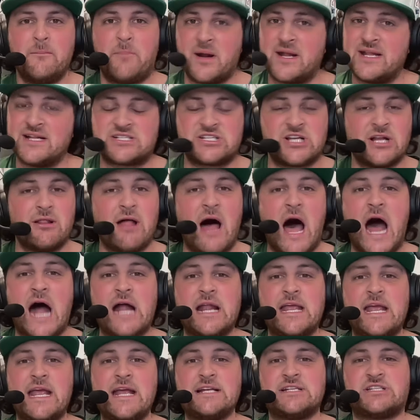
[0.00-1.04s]
But it's a
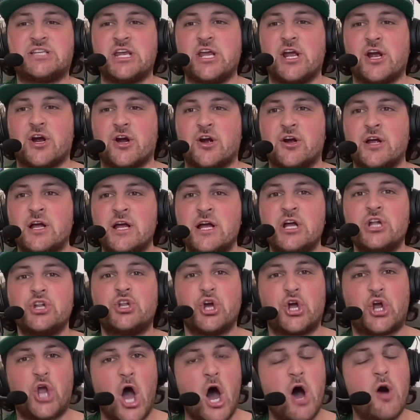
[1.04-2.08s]
lot easier
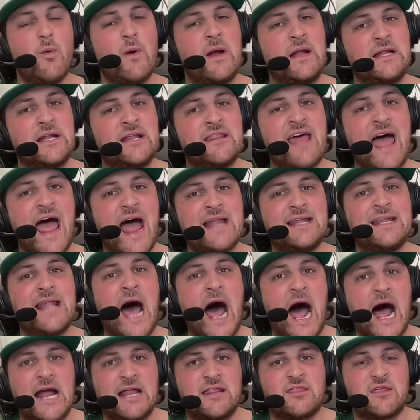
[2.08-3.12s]
to go into that
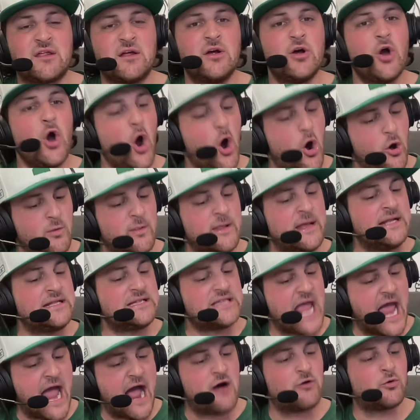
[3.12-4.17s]
ninth only
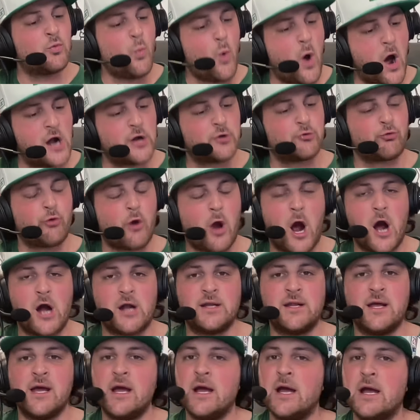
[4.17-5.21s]
down one
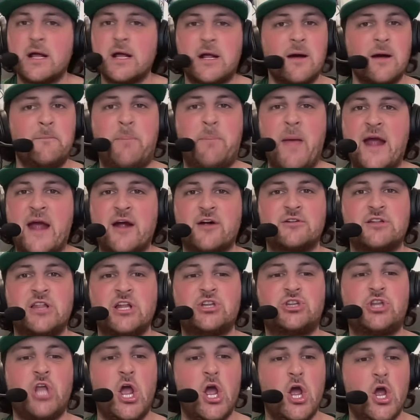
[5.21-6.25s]
run compared
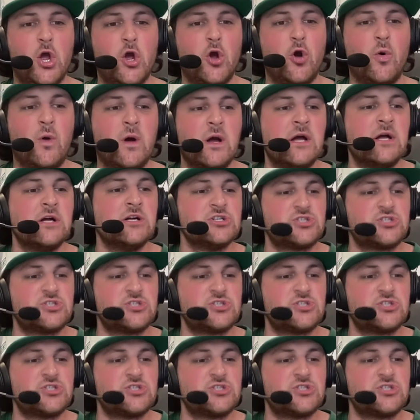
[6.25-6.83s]
to two.